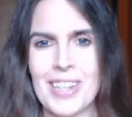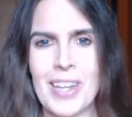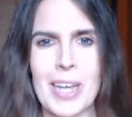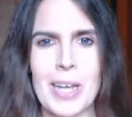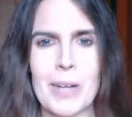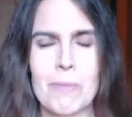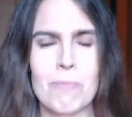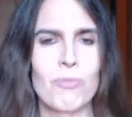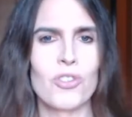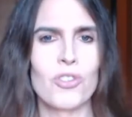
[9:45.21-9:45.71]
like
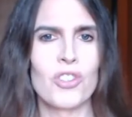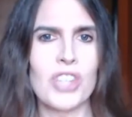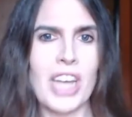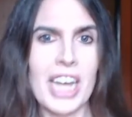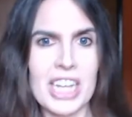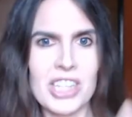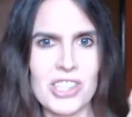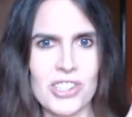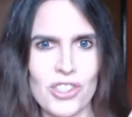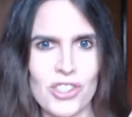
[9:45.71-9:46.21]

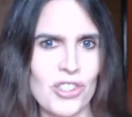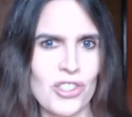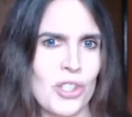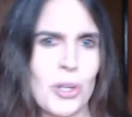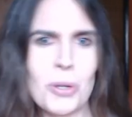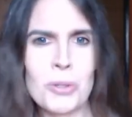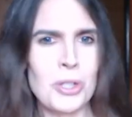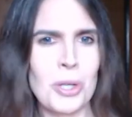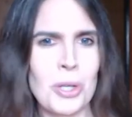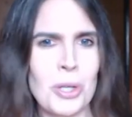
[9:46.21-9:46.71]
science
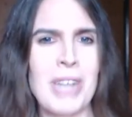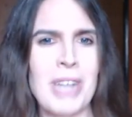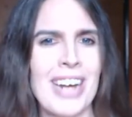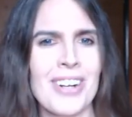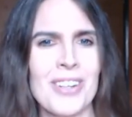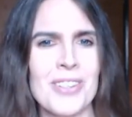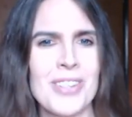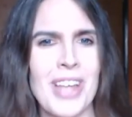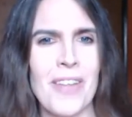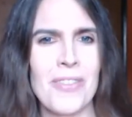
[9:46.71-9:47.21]
YouTube
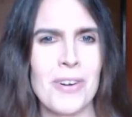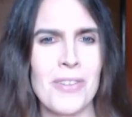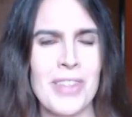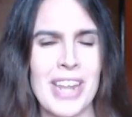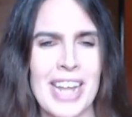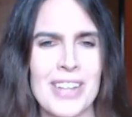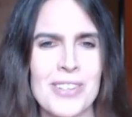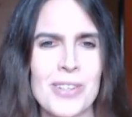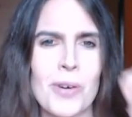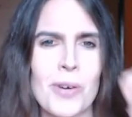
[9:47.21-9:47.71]
channels out there that
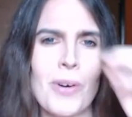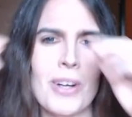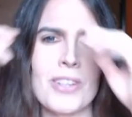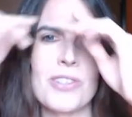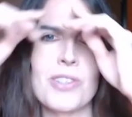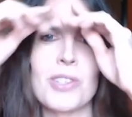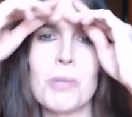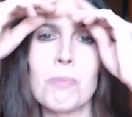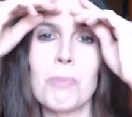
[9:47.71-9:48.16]
answer questions,